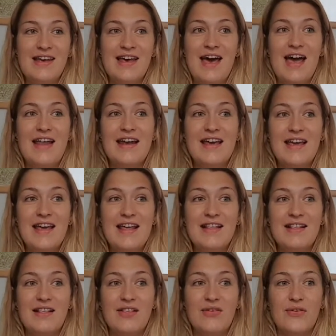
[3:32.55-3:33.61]
and it
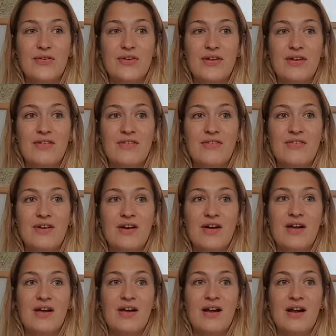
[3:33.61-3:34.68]
is sort of
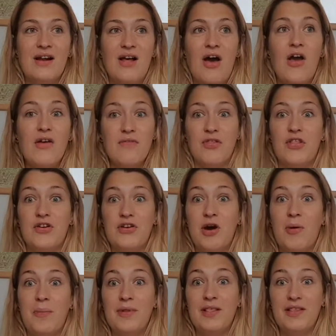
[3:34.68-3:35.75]
over the
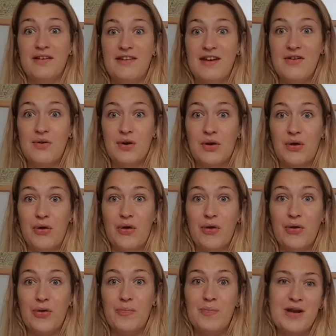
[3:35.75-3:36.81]
top and
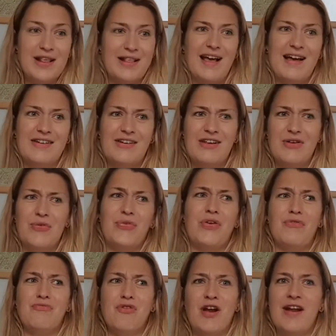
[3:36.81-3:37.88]
satirical, but it's actually
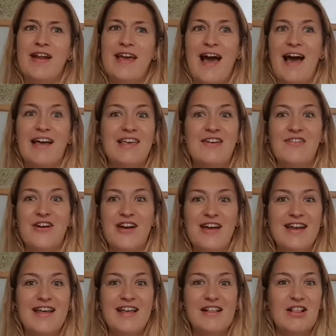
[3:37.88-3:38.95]
also really accurate,
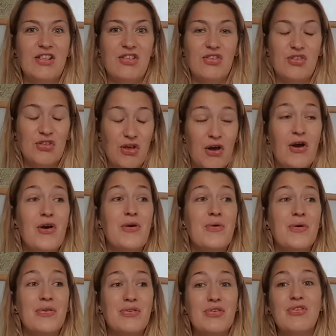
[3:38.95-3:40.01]
and it's so
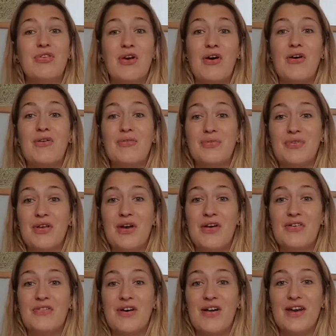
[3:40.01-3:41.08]

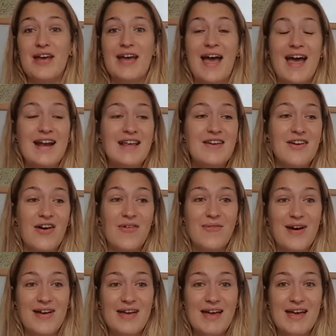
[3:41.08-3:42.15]
funny. Any girl
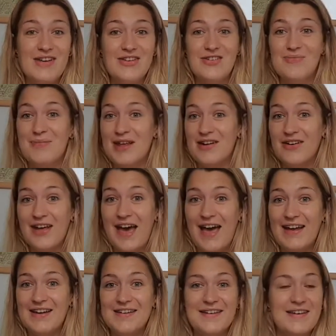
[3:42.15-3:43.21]
my age who's been on a
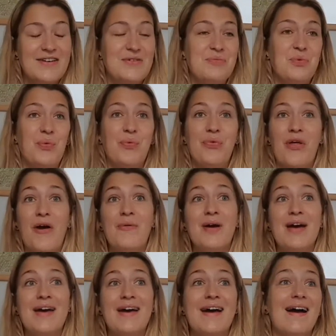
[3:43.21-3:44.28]
hen do will know
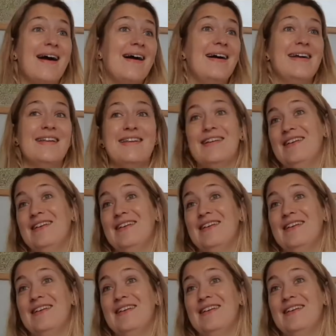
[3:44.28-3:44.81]
it, and